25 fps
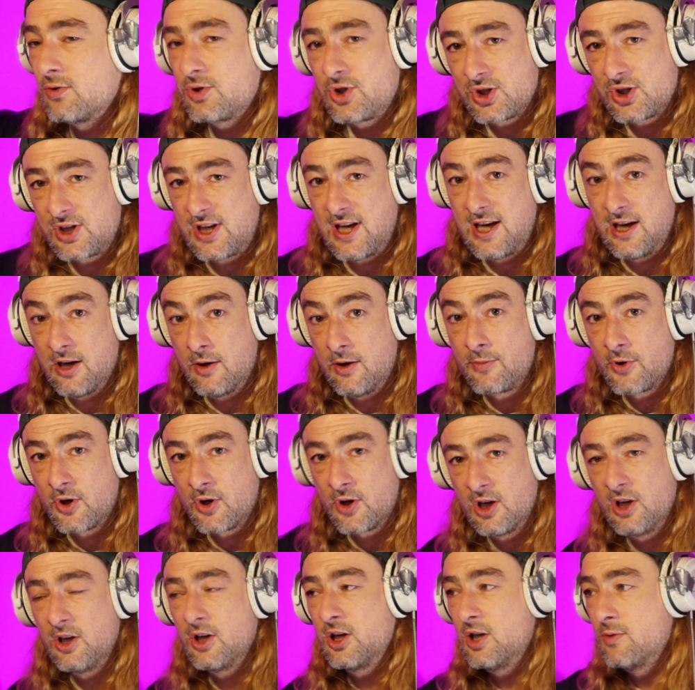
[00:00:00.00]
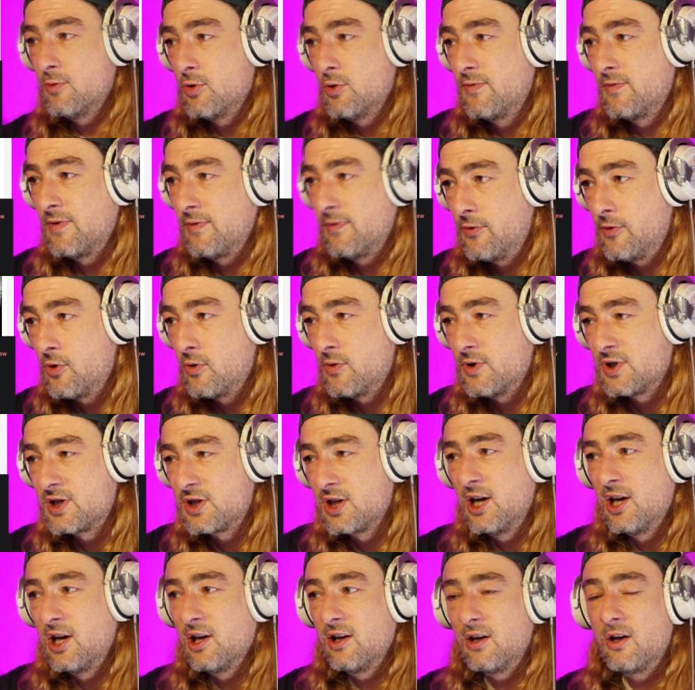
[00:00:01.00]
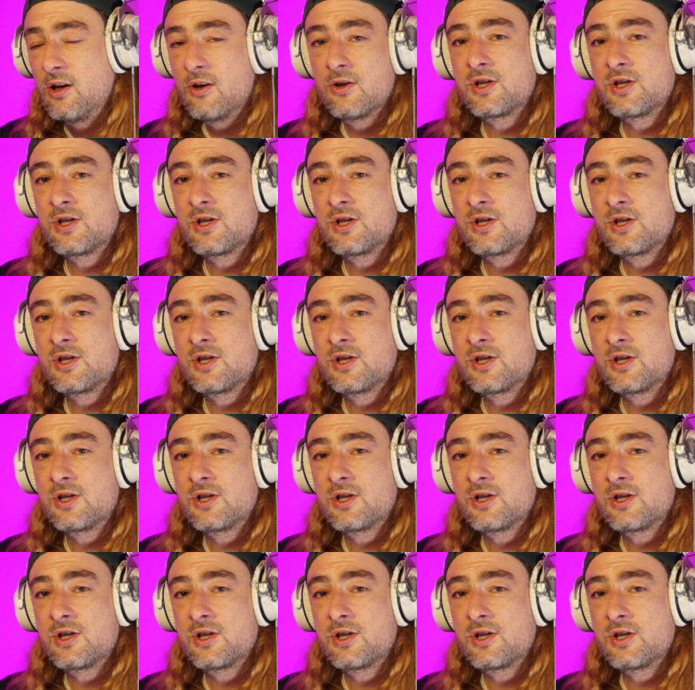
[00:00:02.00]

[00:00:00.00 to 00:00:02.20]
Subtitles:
just here, but you're moving forward. You know,